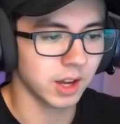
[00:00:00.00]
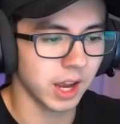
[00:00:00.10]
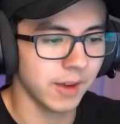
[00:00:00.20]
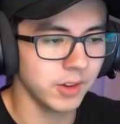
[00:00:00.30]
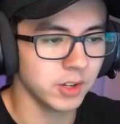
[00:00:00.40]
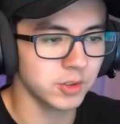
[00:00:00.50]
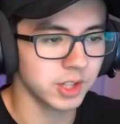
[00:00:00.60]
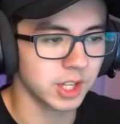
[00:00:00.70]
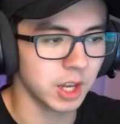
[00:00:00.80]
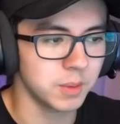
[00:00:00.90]
I haven't used
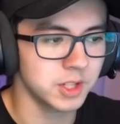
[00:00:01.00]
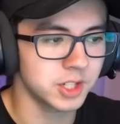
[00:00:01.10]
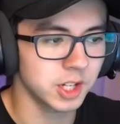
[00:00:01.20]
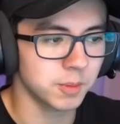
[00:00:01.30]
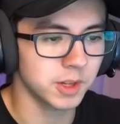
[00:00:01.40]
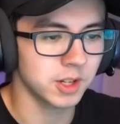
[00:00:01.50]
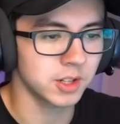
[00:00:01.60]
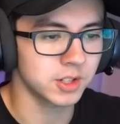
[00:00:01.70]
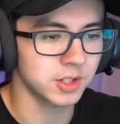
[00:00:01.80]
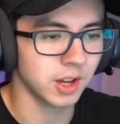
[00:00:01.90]
the KB stick
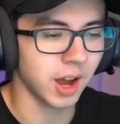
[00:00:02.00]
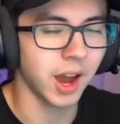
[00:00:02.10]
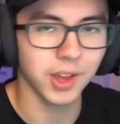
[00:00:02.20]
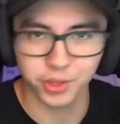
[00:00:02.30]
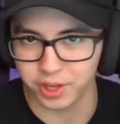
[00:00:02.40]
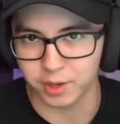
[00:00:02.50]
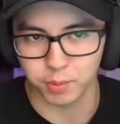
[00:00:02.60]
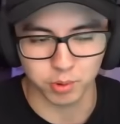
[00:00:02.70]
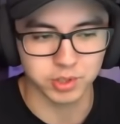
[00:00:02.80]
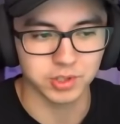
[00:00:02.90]
because I think,
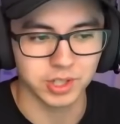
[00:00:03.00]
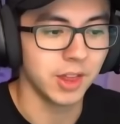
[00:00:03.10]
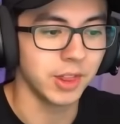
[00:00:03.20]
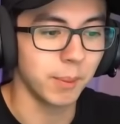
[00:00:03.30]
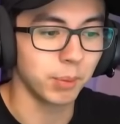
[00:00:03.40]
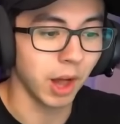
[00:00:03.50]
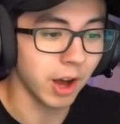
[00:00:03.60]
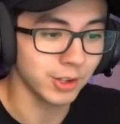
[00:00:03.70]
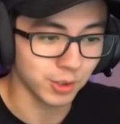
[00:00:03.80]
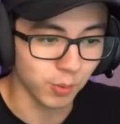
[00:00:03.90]
personally, that
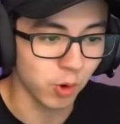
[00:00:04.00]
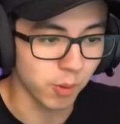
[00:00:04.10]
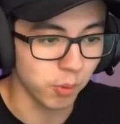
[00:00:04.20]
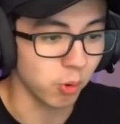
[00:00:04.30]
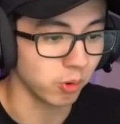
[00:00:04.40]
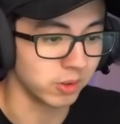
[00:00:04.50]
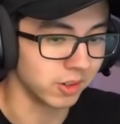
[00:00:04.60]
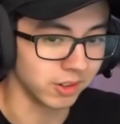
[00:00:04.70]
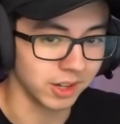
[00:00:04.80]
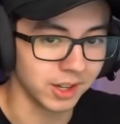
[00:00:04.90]
blocks are more important,
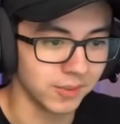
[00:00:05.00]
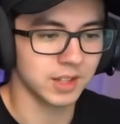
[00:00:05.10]
okay?